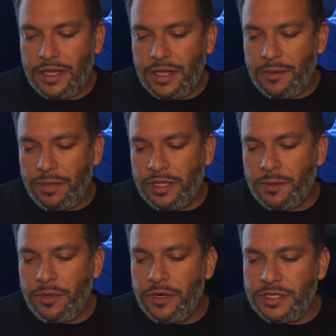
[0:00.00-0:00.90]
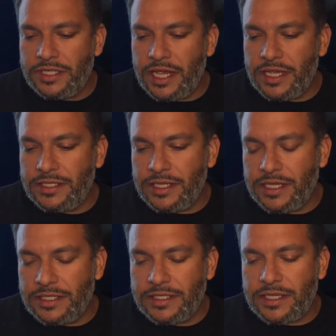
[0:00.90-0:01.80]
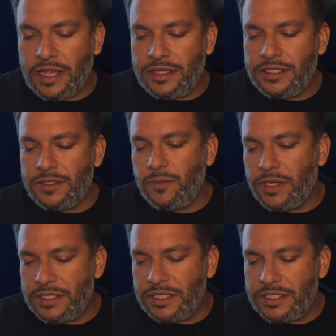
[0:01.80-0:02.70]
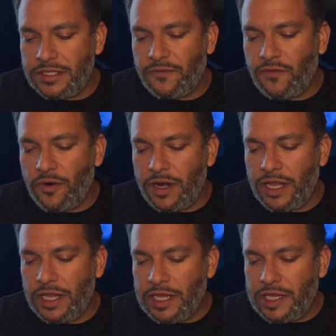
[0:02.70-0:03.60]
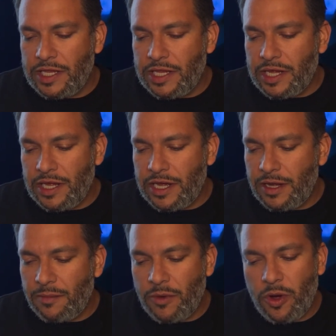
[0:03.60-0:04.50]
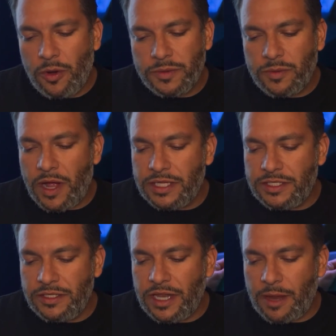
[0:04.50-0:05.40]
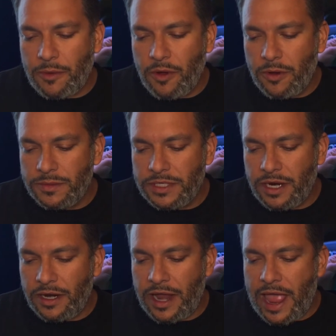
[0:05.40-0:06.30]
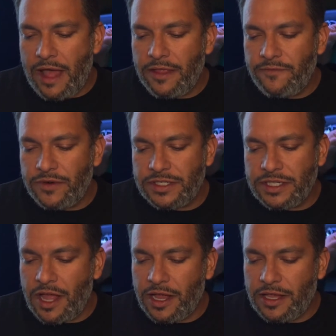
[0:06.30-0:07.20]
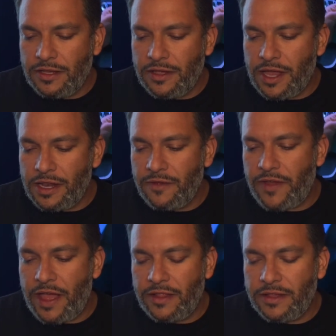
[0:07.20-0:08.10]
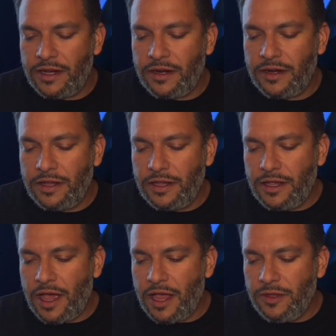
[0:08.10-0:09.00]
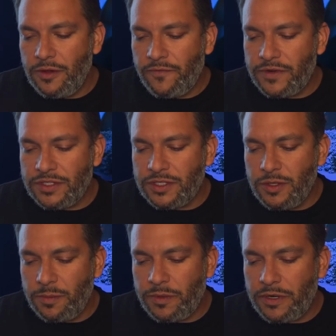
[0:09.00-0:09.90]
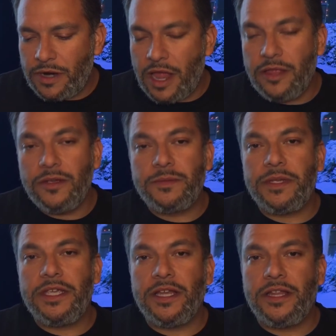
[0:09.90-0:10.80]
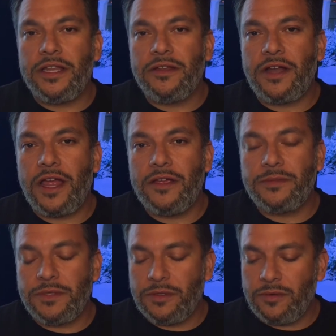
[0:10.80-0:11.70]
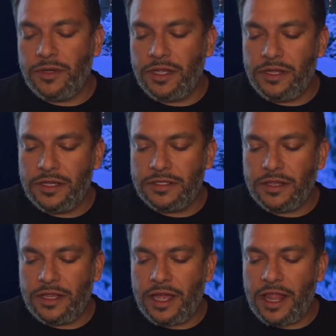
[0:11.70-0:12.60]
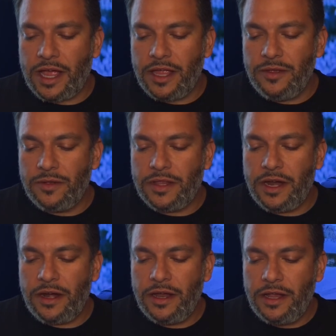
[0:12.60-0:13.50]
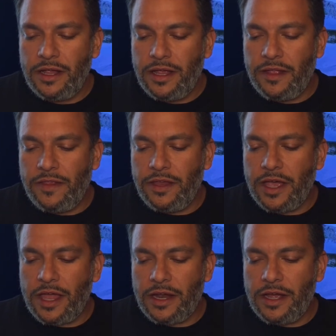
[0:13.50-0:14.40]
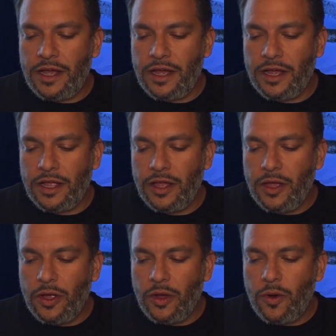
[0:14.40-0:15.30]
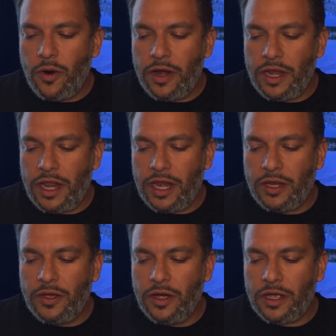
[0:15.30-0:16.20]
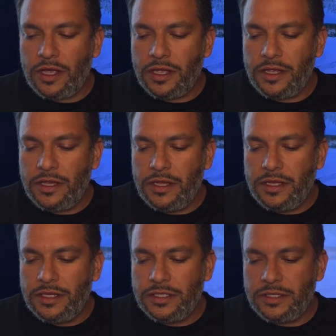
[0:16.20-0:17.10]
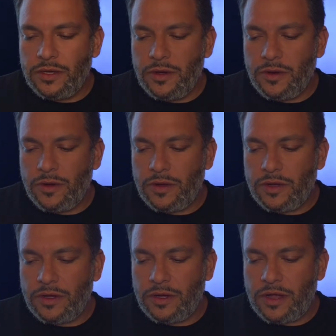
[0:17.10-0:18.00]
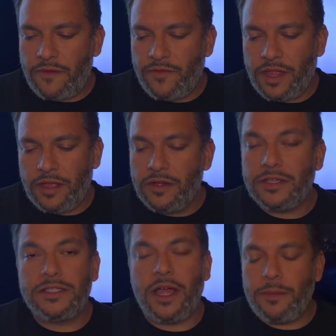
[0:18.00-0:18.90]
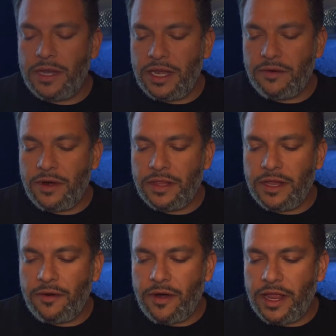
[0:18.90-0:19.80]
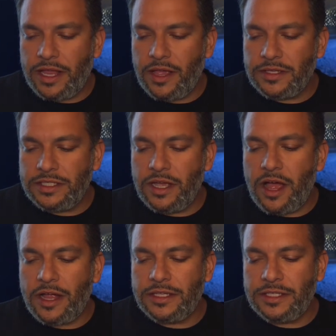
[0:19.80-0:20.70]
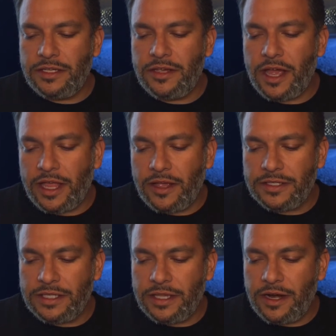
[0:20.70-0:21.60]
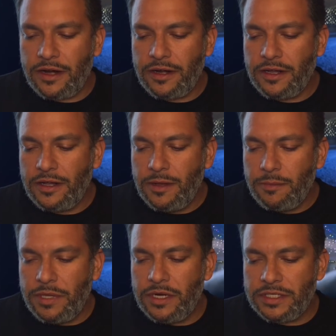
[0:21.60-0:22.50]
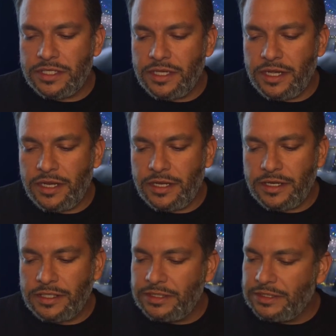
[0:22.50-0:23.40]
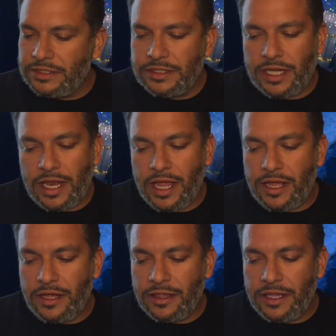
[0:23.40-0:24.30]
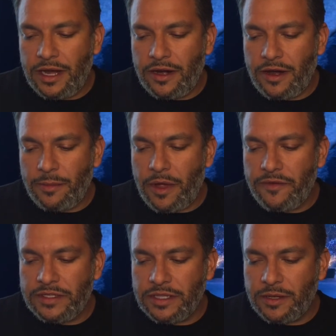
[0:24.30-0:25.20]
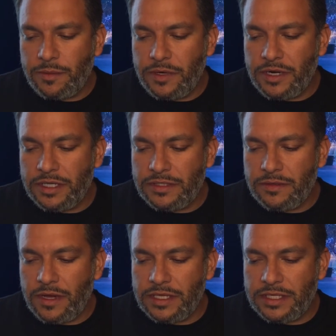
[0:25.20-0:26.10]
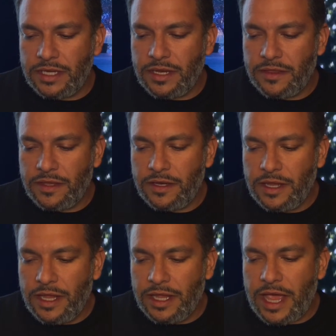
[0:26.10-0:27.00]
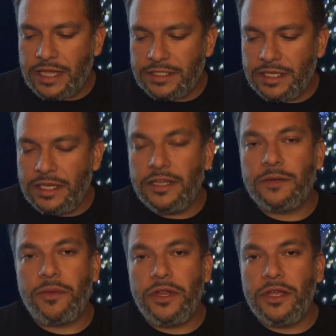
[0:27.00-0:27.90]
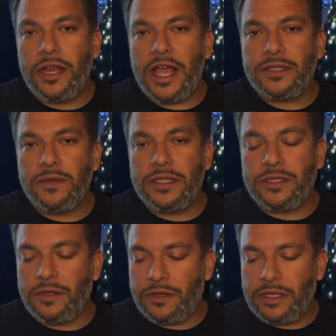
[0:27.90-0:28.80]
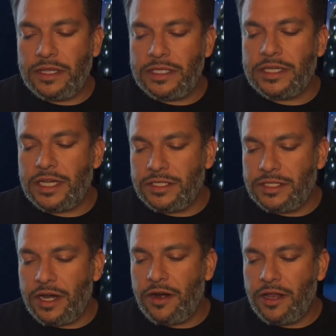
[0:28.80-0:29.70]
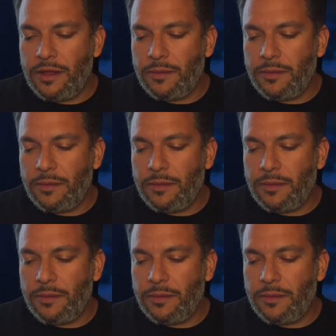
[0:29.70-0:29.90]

But the computer says it's Santi's to win 60 to 40. Mahomes Watson, you like Mahomes there. Allen versus Lockett, you got to love Allen there. Ayuk versus Cooper. Ayuk's been killing it, dude. Ayuk's been doing really good. So I think I like Ayuk there. And then you got Gordon and Cook. So I feel like Cook's dominating right there, right? Kelsey Hawkinson, you got Kelsey there. Peterson, Hunt. I like Hunt there. Obviously the computer does too. I ain't saying nothing. Gaskin, he looked pretty good last week, so this guy should tear it up.